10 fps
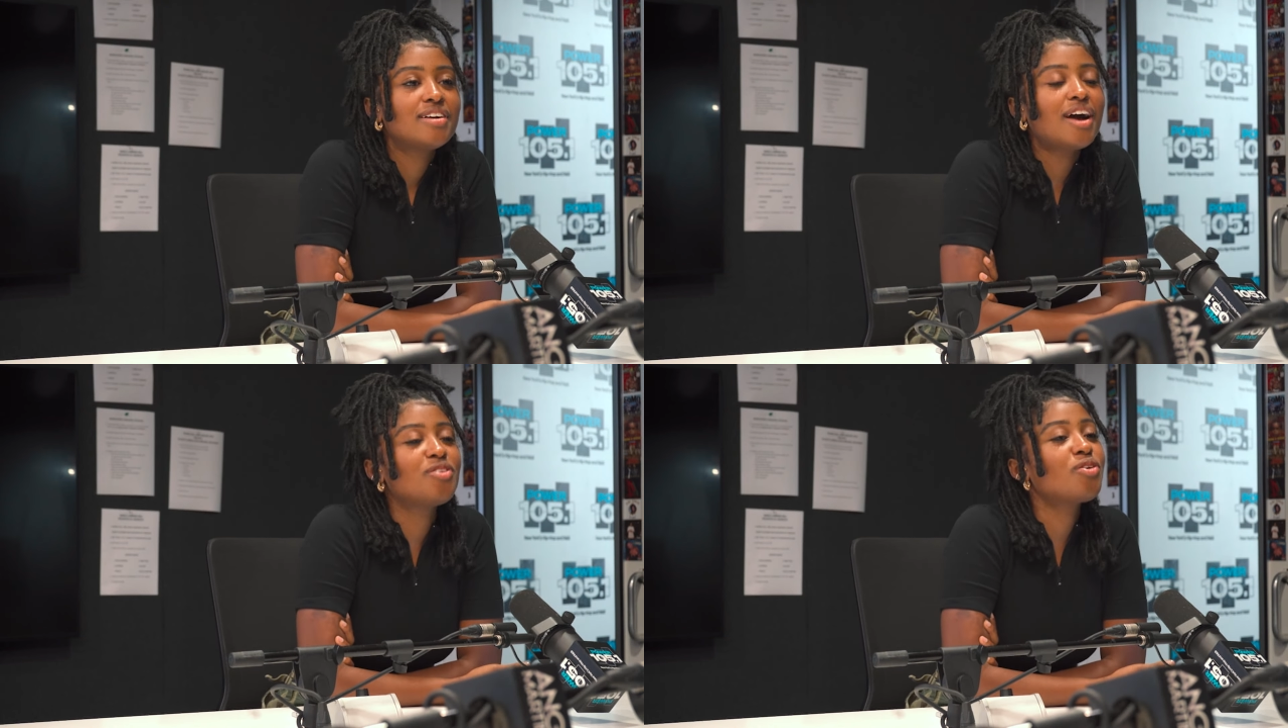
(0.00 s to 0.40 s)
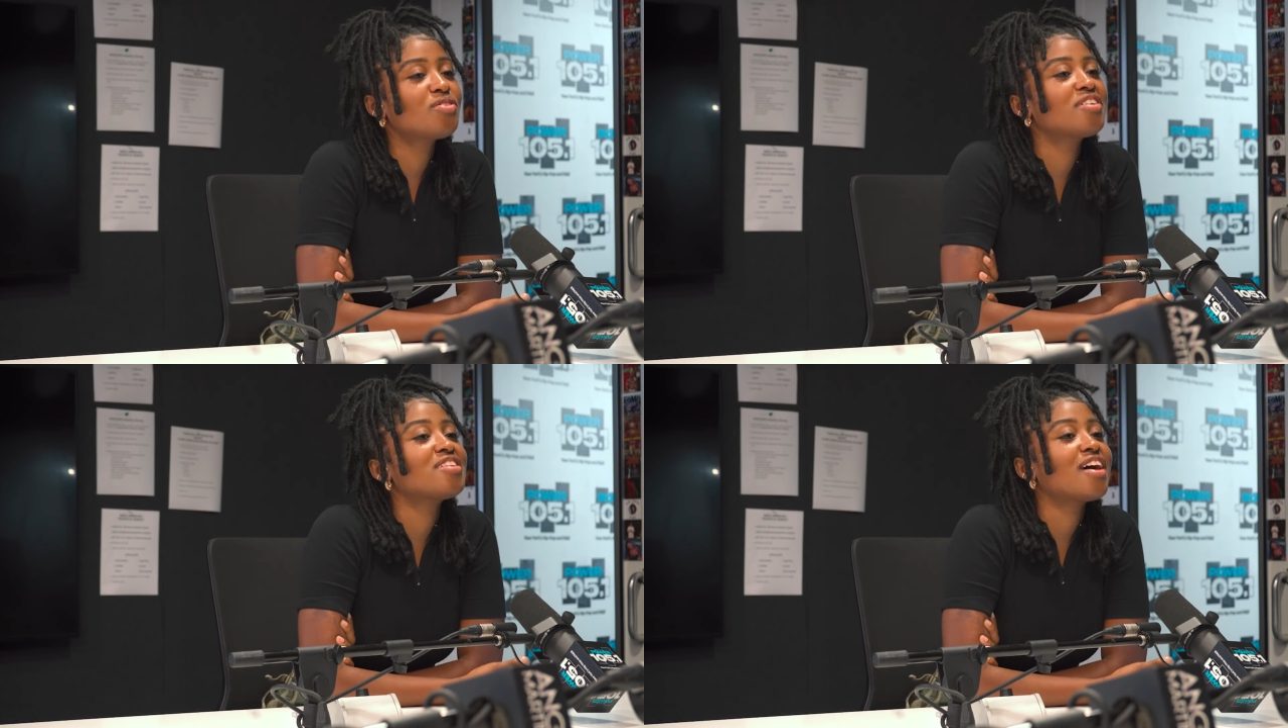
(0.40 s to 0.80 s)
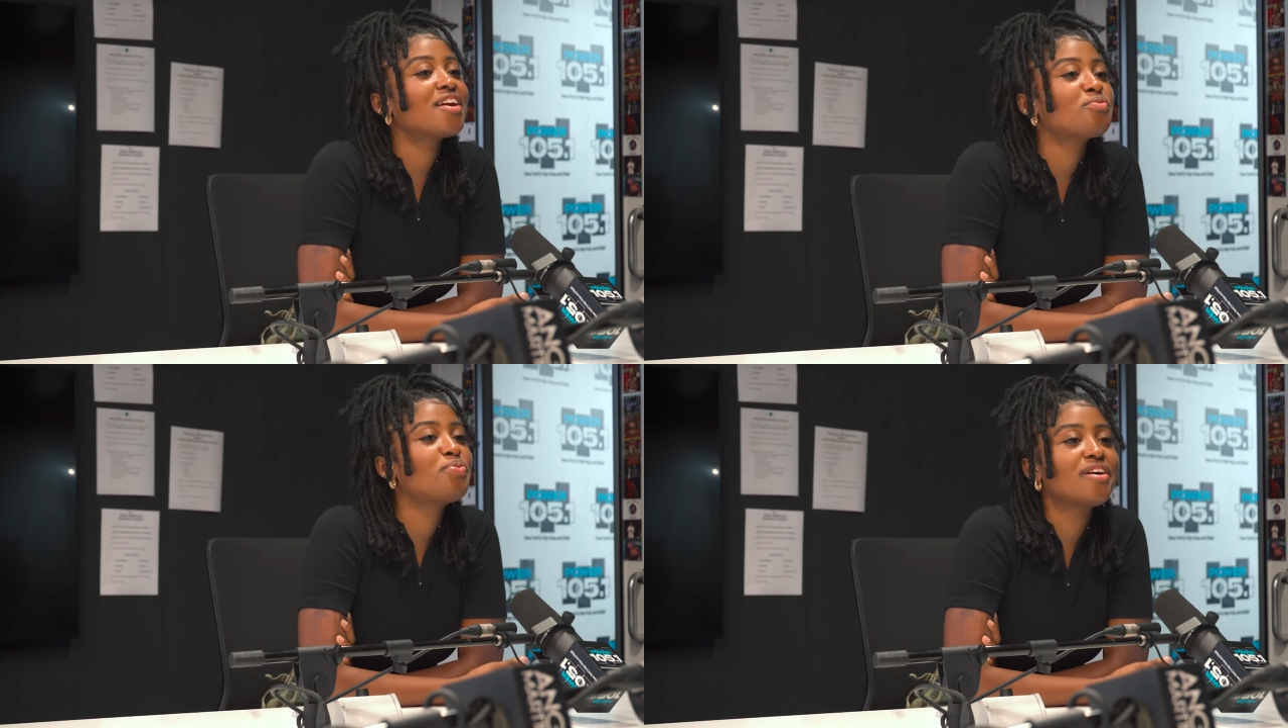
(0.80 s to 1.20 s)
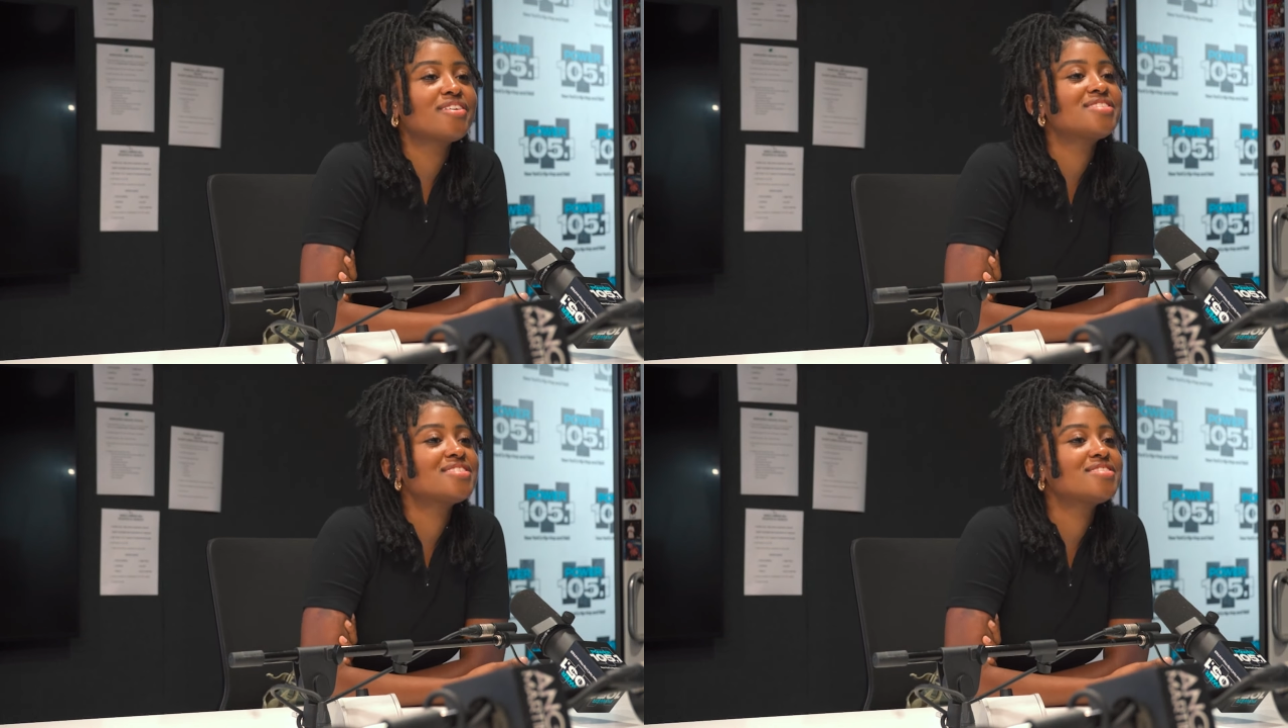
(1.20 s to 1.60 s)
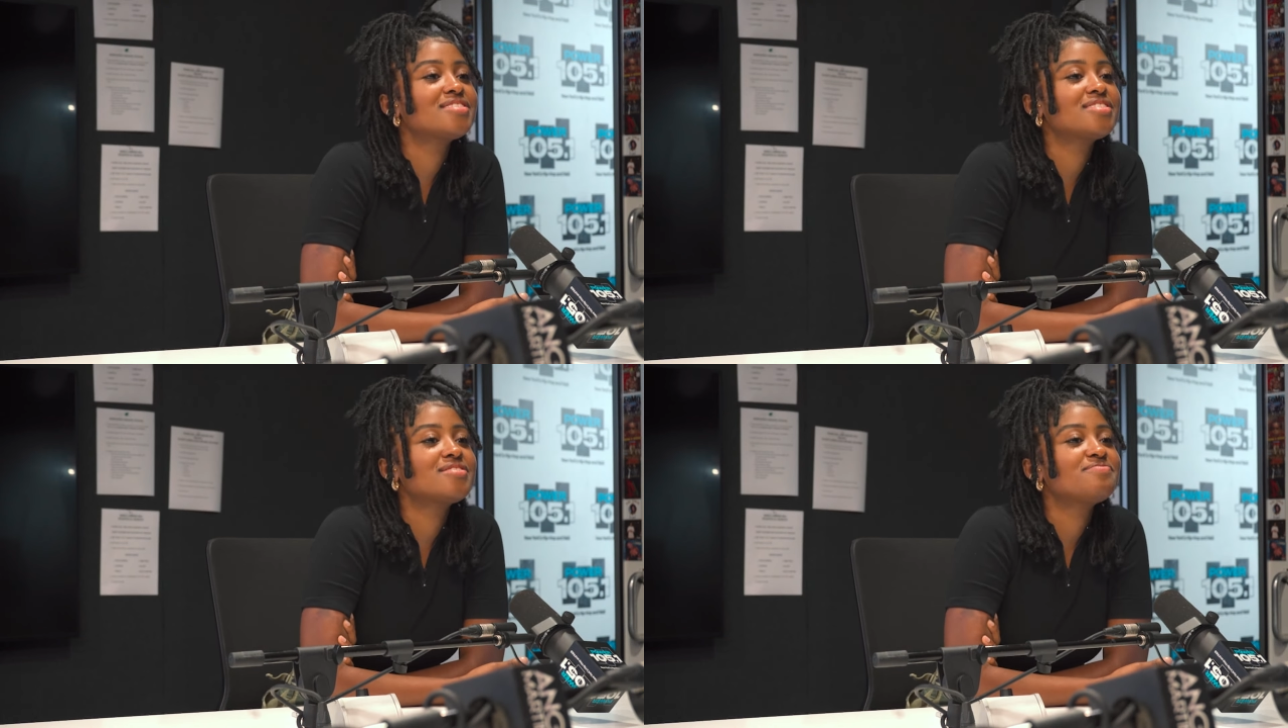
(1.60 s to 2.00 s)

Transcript: I know you get a lot of comparisons.